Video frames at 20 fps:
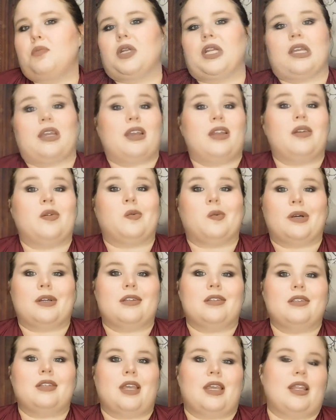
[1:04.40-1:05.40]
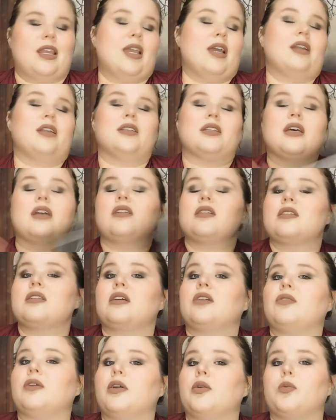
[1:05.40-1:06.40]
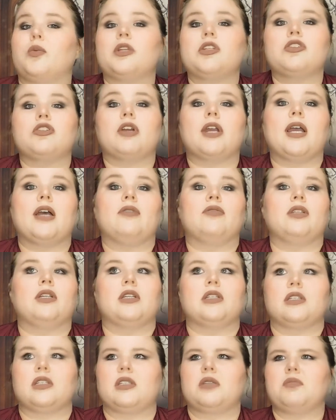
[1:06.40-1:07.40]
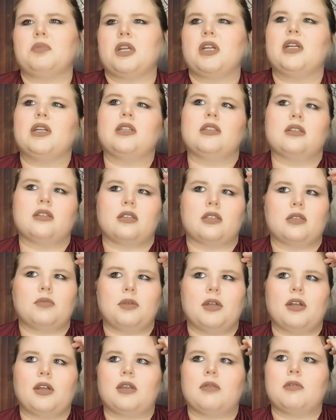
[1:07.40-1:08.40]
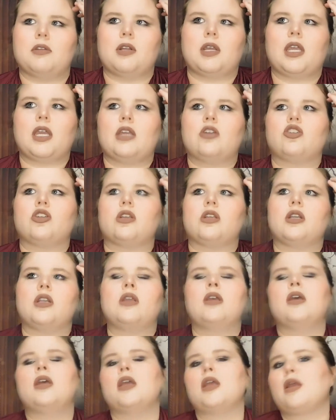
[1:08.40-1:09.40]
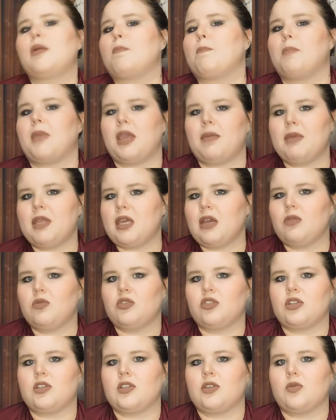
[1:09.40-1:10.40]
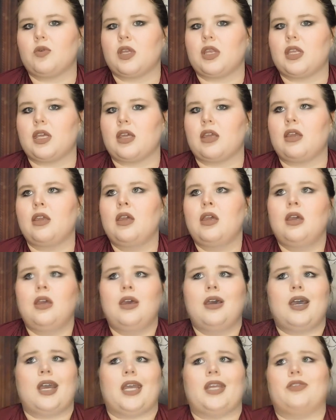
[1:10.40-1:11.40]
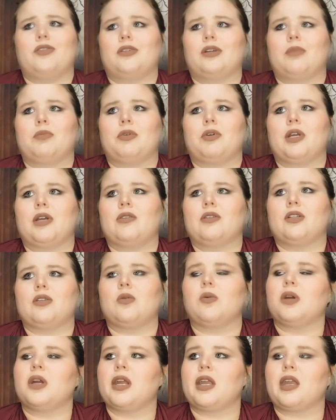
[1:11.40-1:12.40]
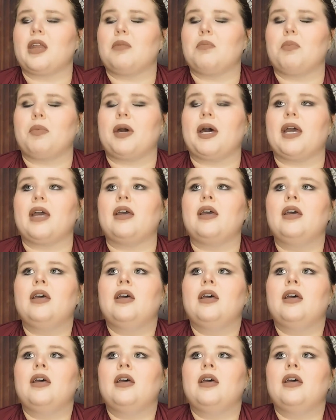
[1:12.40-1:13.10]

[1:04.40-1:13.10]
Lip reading: but it kind of was. Like they had a ton of stuff on witchcraft, on spirits, on spirit communication. Maybe that was just the one that I grew up around in Oregon, but